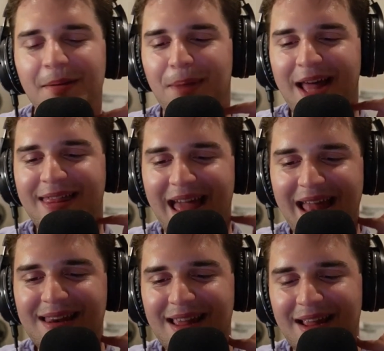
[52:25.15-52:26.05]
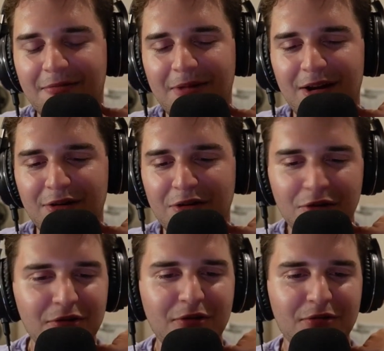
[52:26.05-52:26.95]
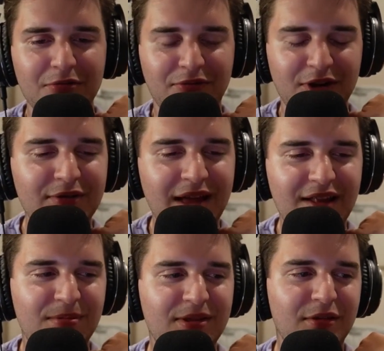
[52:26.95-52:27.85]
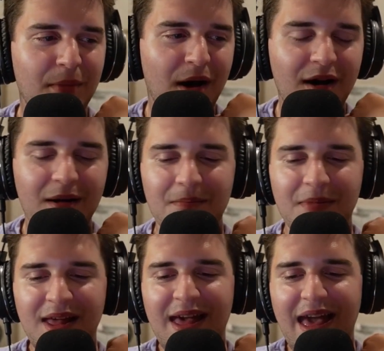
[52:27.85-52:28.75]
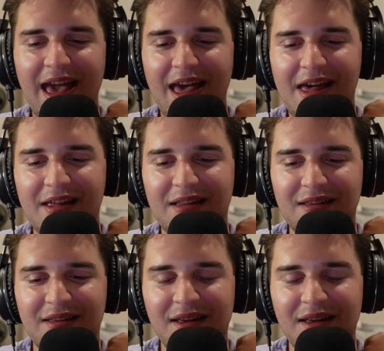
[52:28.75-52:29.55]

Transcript: by the ending where Noodle reunites with her mom and,